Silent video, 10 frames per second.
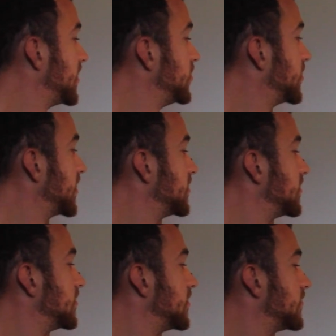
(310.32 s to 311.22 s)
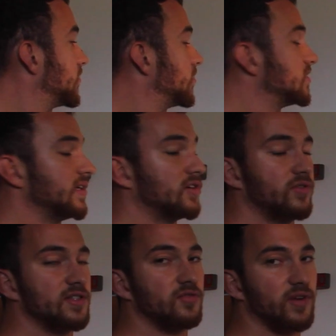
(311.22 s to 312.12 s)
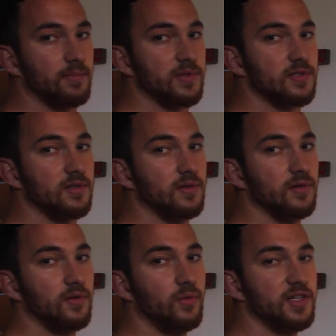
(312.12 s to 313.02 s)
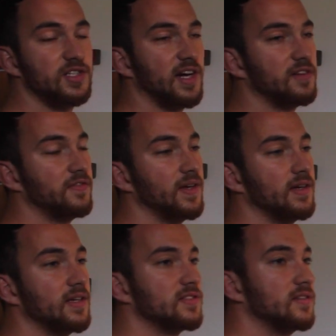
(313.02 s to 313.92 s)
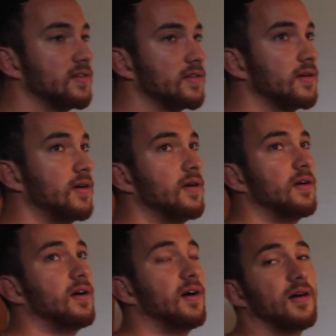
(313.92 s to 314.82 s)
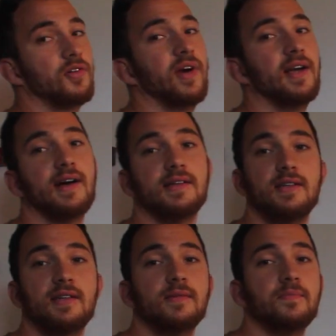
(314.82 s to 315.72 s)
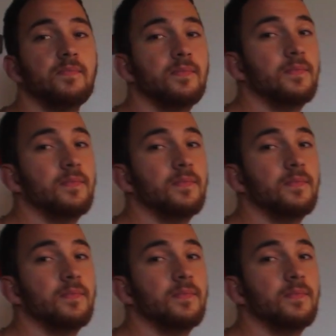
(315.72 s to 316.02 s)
you can of course increase the reps, which I think is not a great idea